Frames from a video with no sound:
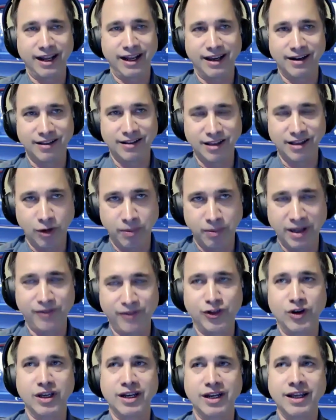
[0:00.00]
and a little bit
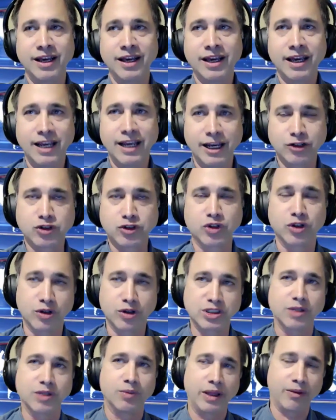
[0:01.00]
if you could
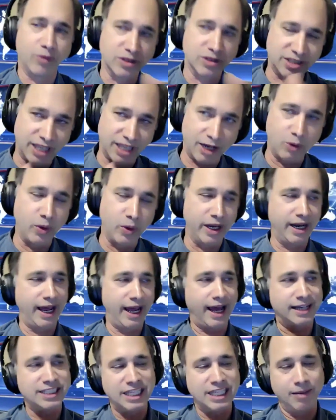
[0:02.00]
introduce and, and we'll segue to
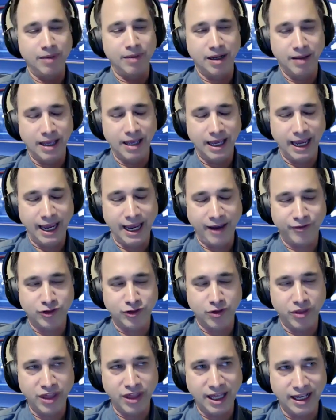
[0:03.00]
axiom in a,
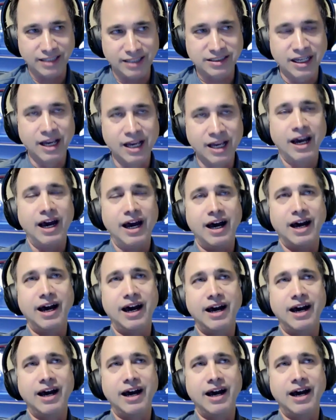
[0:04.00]
after this uh,